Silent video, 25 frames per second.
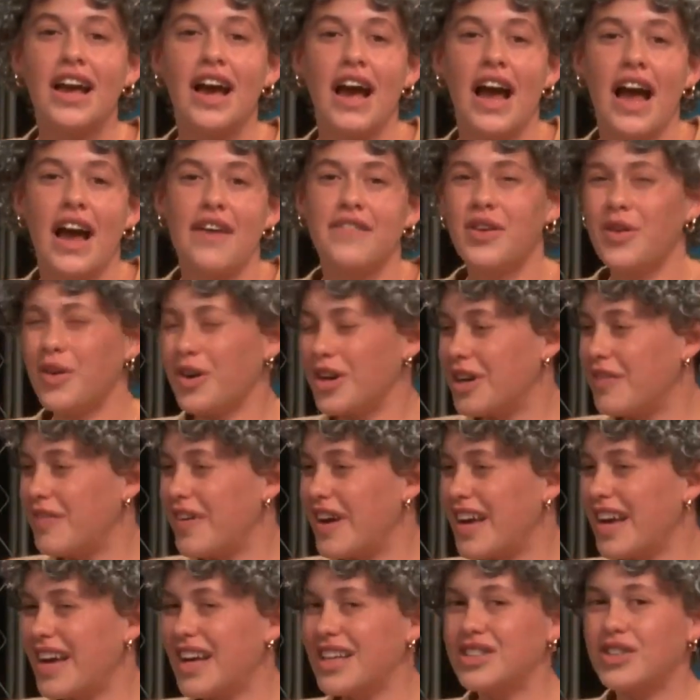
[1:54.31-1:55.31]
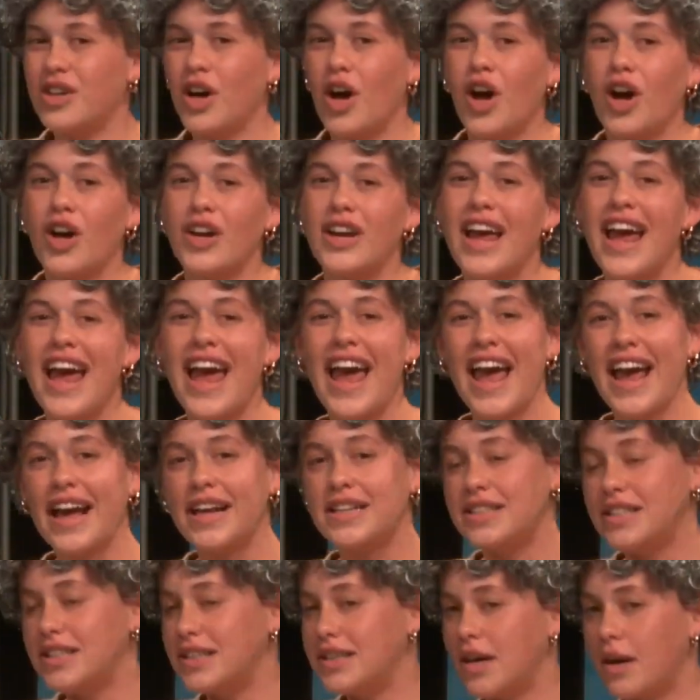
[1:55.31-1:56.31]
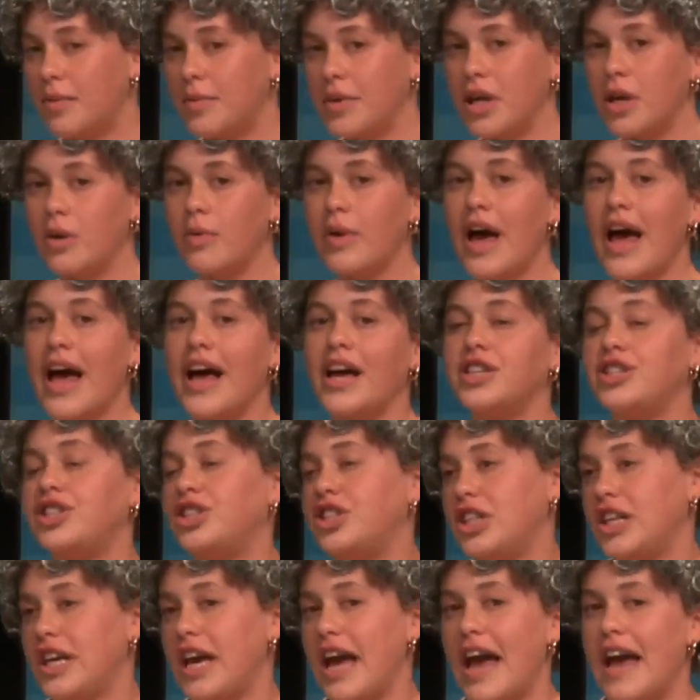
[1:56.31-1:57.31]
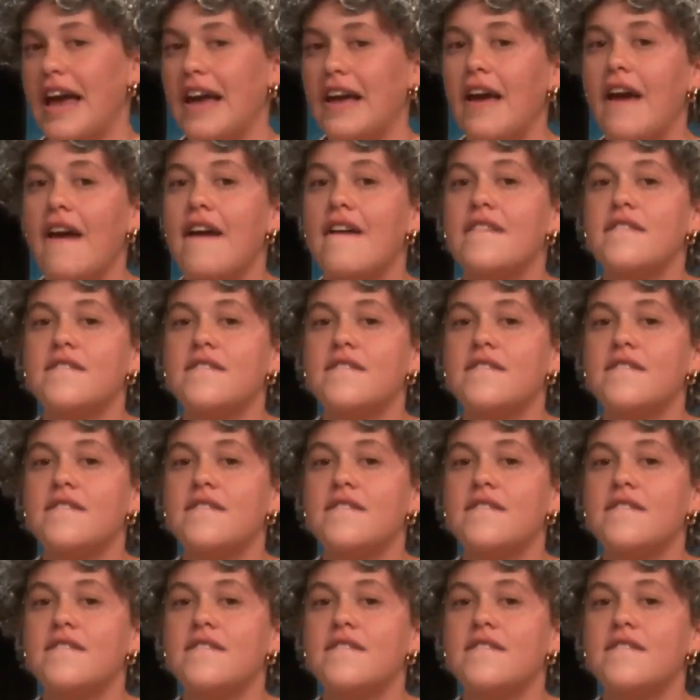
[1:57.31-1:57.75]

Have you heard of it? It's called A T W S G A